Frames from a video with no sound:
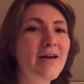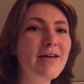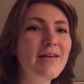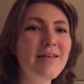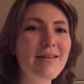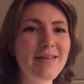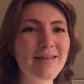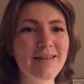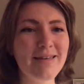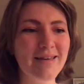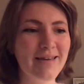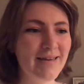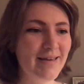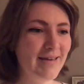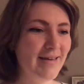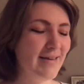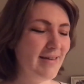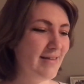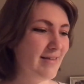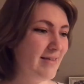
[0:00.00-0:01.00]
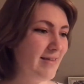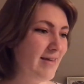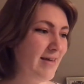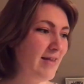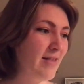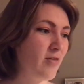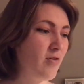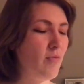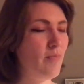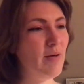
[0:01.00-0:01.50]
he
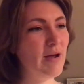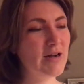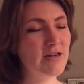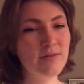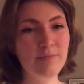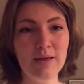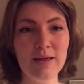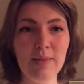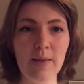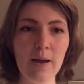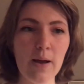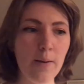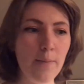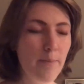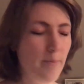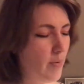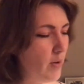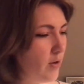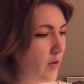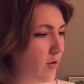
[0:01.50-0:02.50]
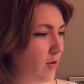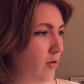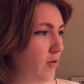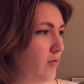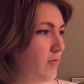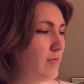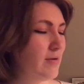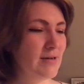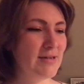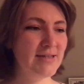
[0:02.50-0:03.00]
gets compared to being like a
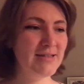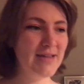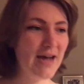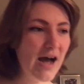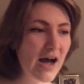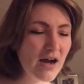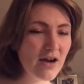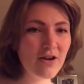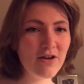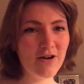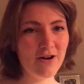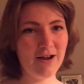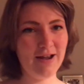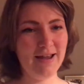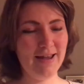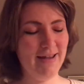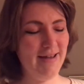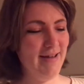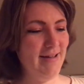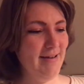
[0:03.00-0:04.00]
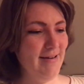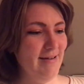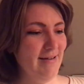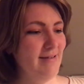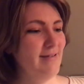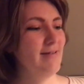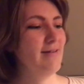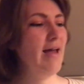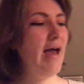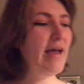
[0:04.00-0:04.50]
bull, and he's angry
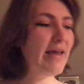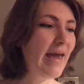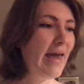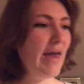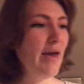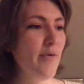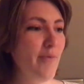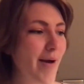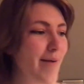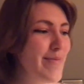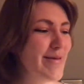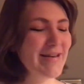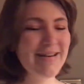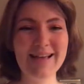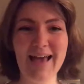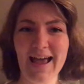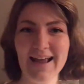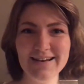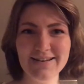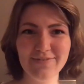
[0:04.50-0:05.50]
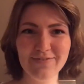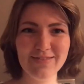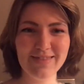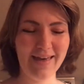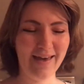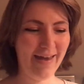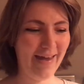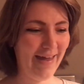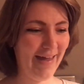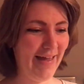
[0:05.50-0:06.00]
and I hate women kind of
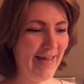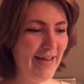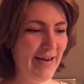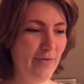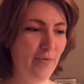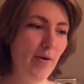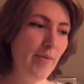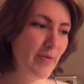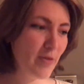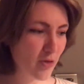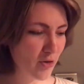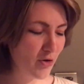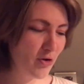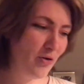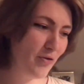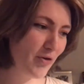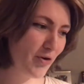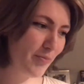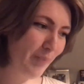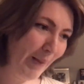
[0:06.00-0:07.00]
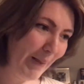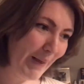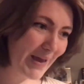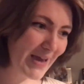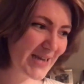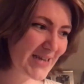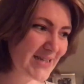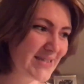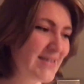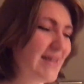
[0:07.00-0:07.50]
thing, and women should know their
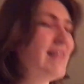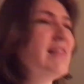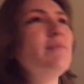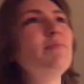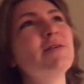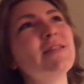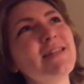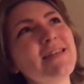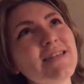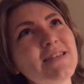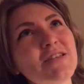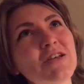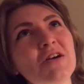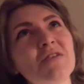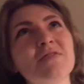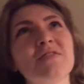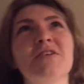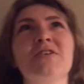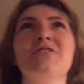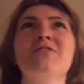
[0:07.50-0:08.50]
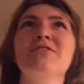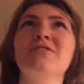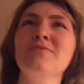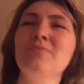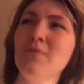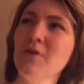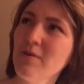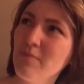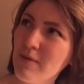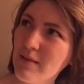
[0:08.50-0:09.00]
place, and the police officer who doesn't
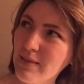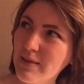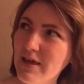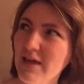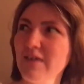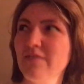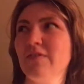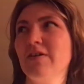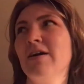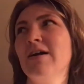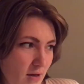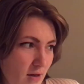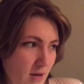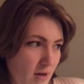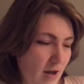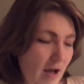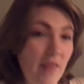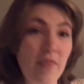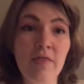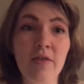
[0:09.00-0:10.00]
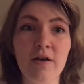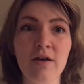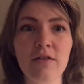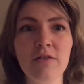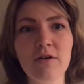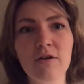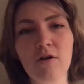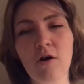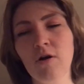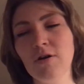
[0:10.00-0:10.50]
want to believe her, and
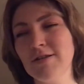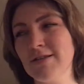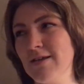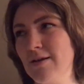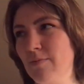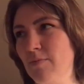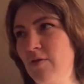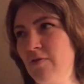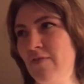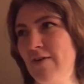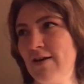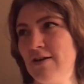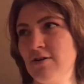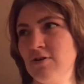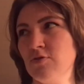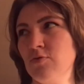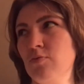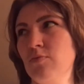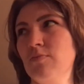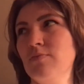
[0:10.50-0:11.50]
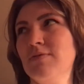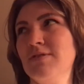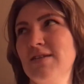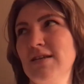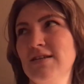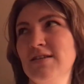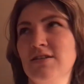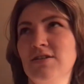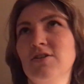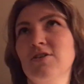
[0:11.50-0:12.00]
the gossip, the vicar's
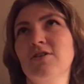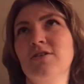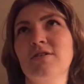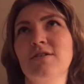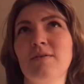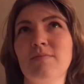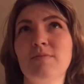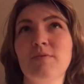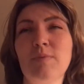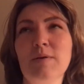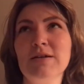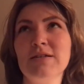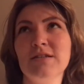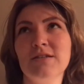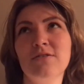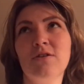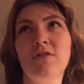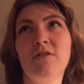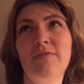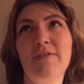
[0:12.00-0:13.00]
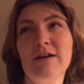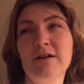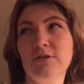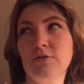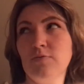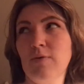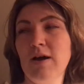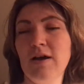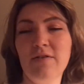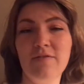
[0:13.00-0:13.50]
sister. I'm surprised it's not the vicar's
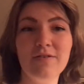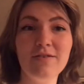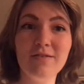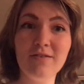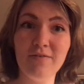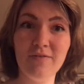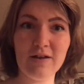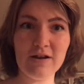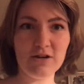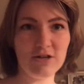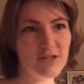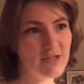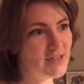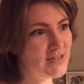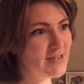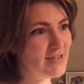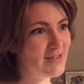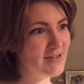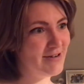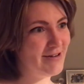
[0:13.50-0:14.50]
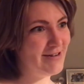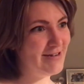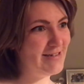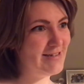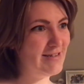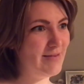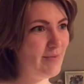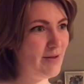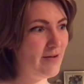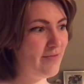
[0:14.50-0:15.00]
wife, it's the vicar's sister,
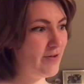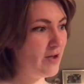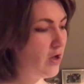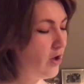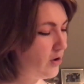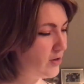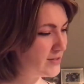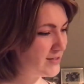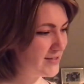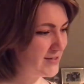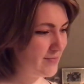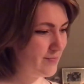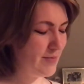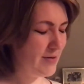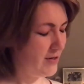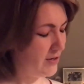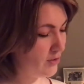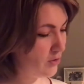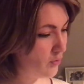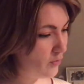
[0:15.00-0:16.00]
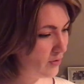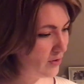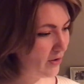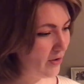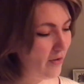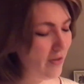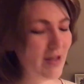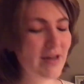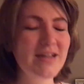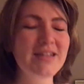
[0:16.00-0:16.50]
is a bit of a gossip and a
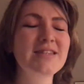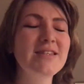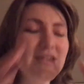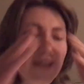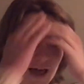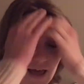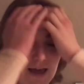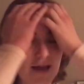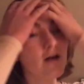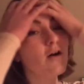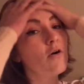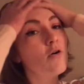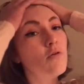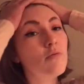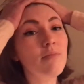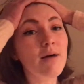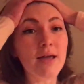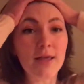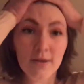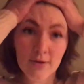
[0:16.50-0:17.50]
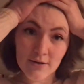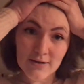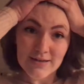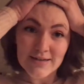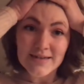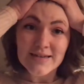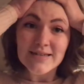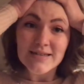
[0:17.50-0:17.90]
know-it-all, and it's like, oh my goodness